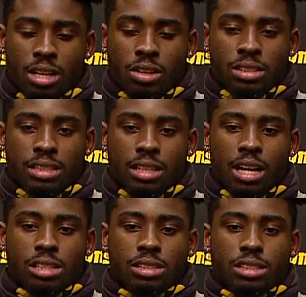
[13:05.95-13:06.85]
You see a lot
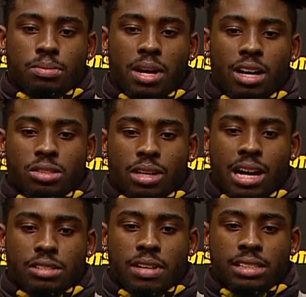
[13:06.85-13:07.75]
of smiles on
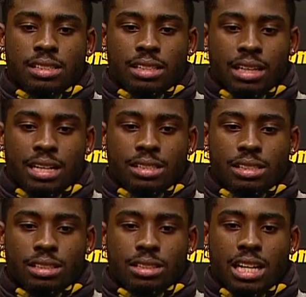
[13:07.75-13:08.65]
guys' faces, and that's
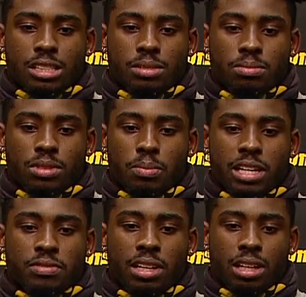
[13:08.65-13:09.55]
the
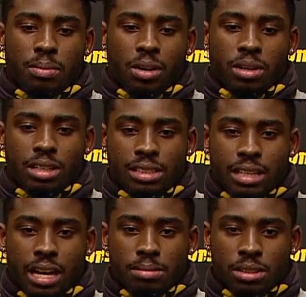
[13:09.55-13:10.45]
best feeling about winning these
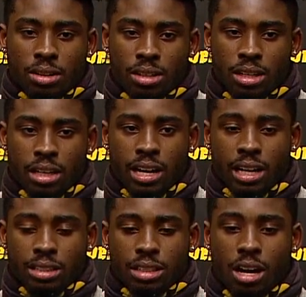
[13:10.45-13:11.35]
games, you know,
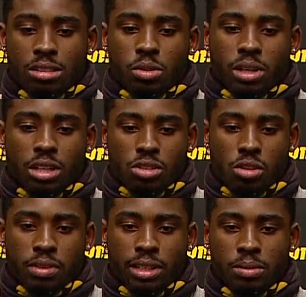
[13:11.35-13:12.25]
and also winning the
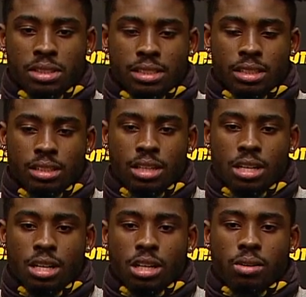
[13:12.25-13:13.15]
trophy. It was just a
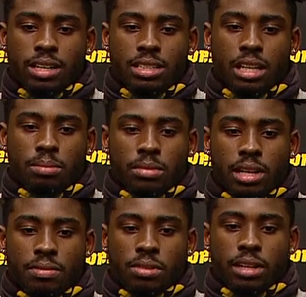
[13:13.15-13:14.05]
great team
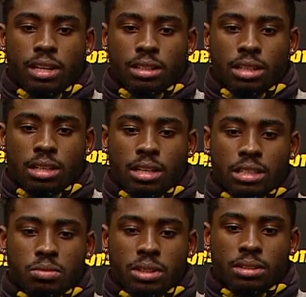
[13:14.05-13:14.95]
effort and a
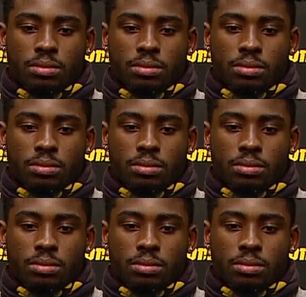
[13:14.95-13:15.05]
collective win.